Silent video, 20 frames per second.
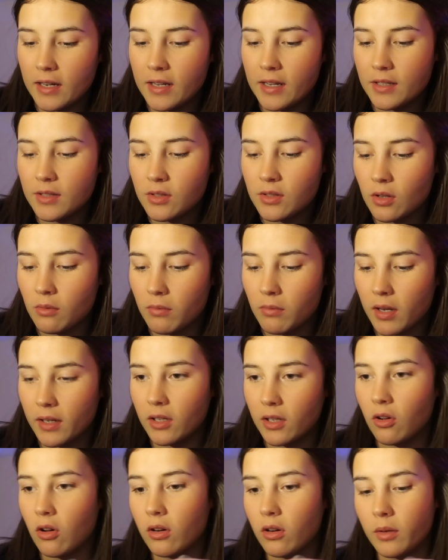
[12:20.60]
least some
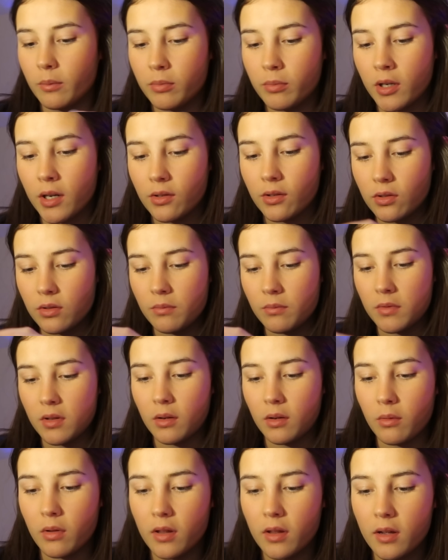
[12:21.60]
like garlic bread or
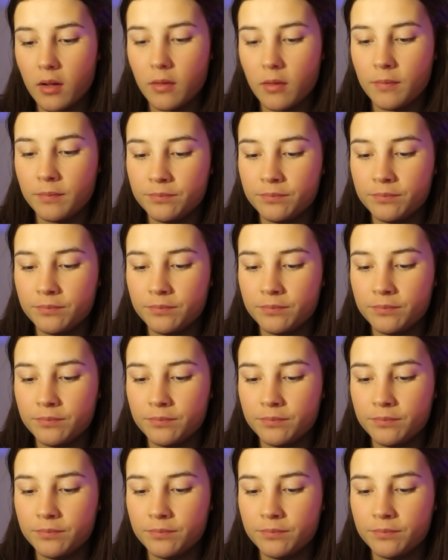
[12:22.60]
something with it